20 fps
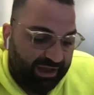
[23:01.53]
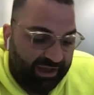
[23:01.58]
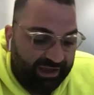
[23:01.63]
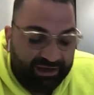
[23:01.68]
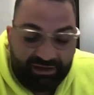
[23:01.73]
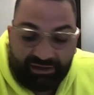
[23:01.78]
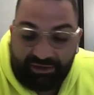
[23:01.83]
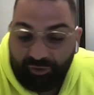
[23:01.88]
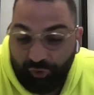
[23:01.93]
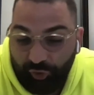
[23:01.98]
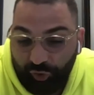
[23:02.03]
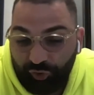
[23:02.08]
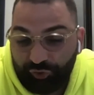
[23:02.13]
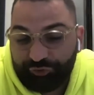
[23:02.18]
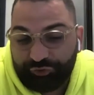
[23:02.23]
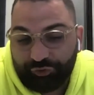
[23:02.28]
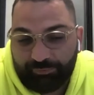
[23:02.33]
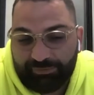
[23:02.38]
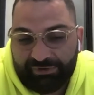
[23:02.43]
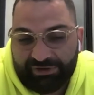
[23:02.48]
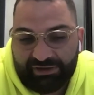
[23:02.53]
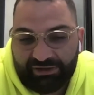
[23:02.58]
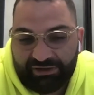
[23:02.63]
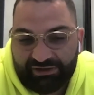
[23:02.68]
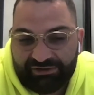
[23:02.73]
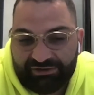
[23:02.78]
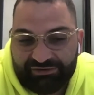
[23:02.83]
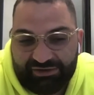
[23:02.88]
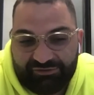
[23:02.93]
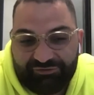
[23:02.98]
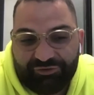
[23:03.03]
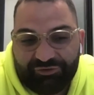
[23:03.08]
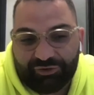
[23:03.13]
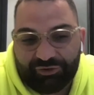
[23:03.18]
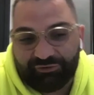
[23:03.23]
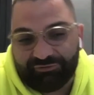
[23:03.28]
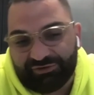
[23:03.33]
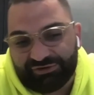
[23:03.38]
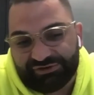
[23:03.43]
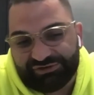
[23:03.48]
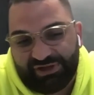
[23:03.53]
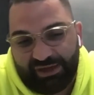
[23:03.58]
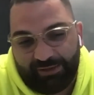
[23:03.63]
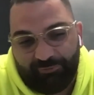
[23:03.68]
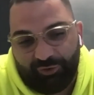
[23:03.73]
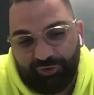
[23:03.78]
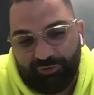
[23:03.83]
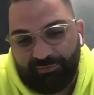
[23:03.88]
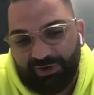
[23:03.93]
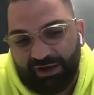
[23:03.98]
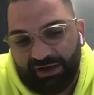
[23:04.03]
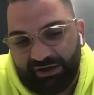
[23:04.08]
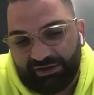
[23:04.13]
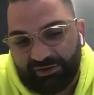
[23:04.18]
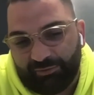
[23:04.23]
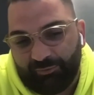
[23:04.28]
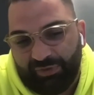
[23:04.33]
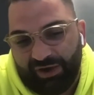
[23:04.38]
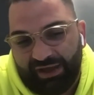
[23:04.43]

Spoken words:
And also because if you're a first-time home buyer and